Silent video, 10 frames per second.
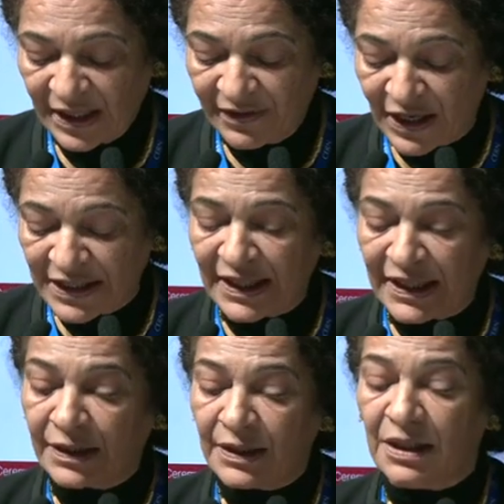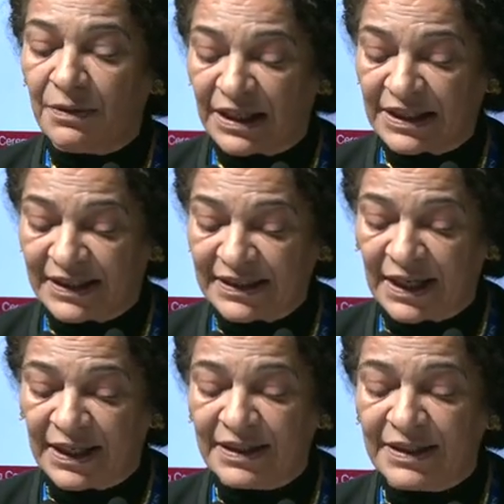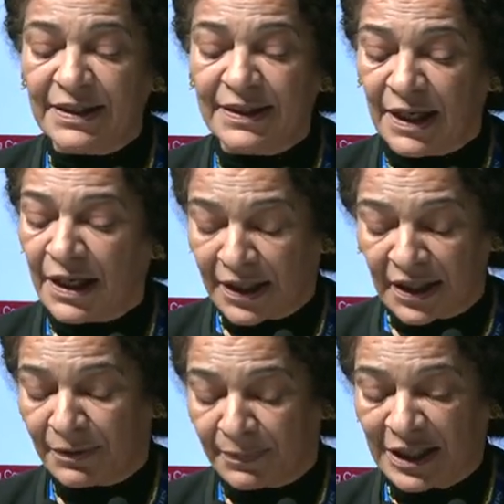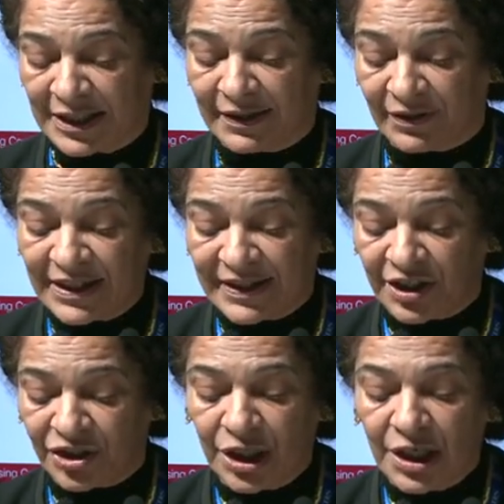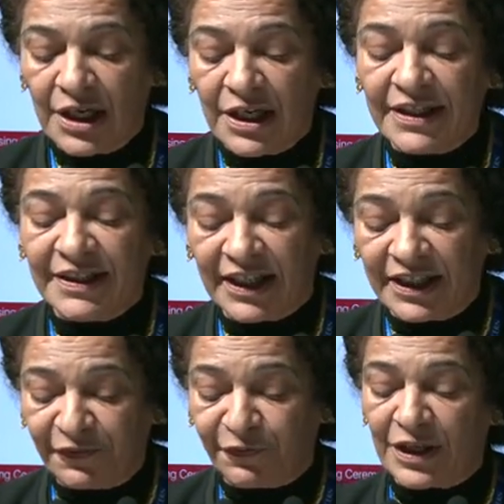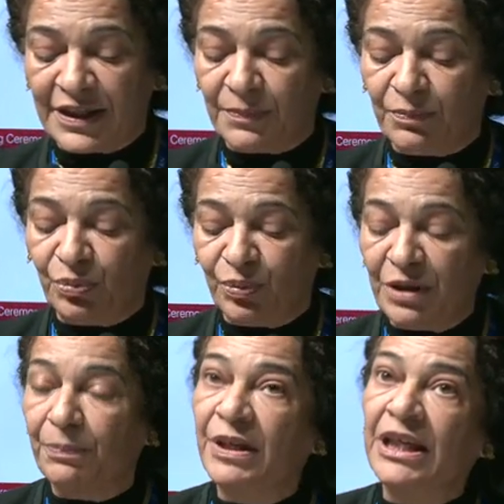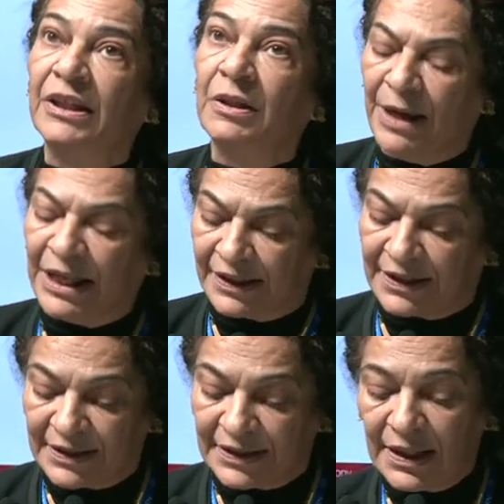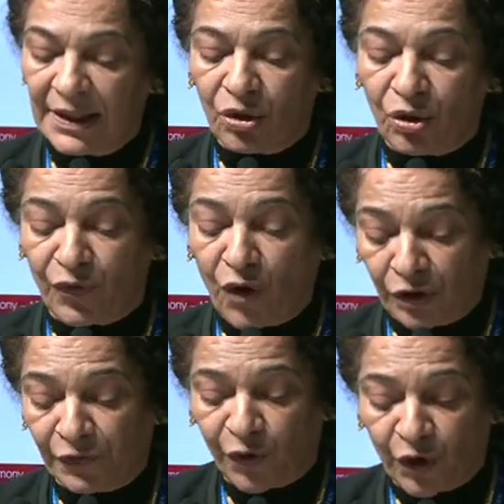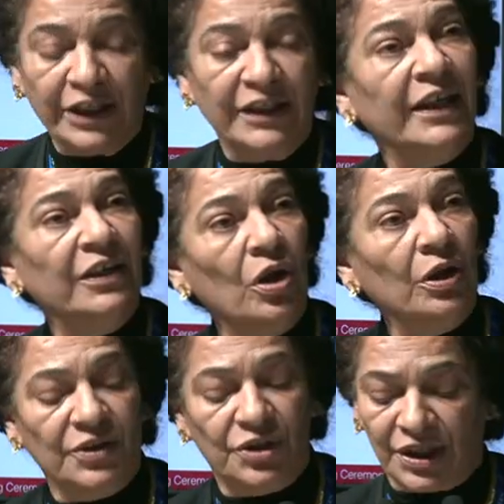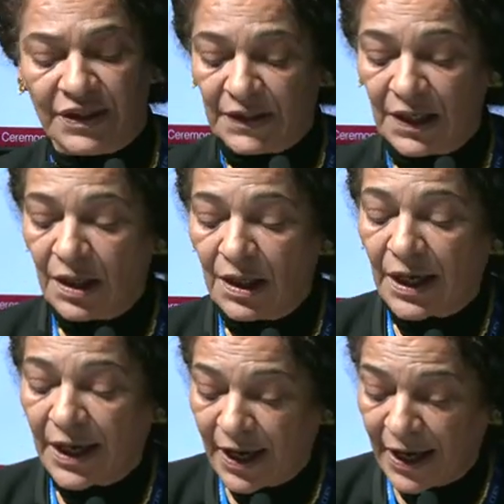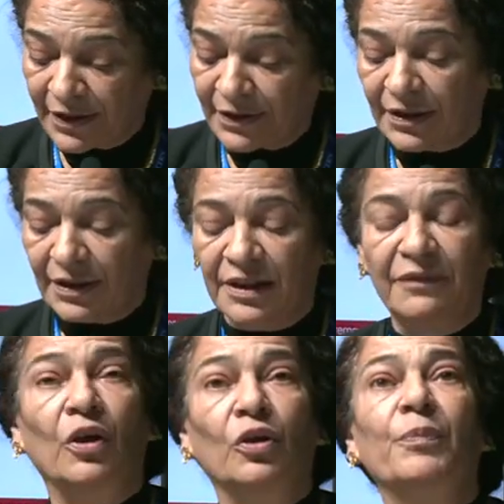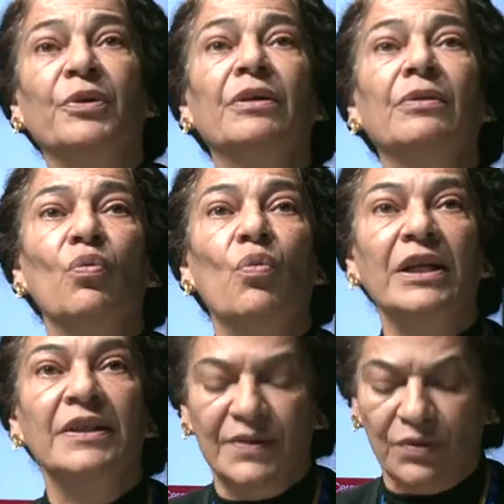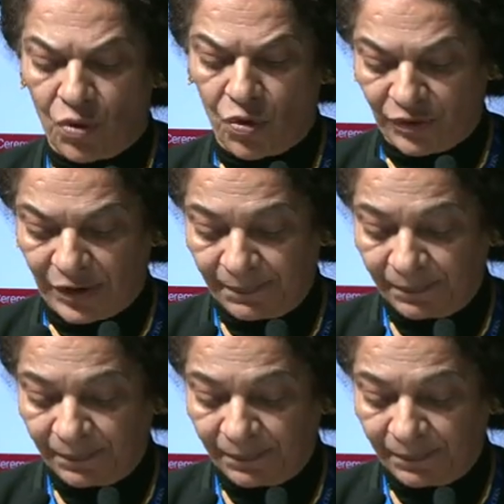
Investing in basic science, uh, in basic research, is the difference between being dependent of, on foreign technologies and developing one's own.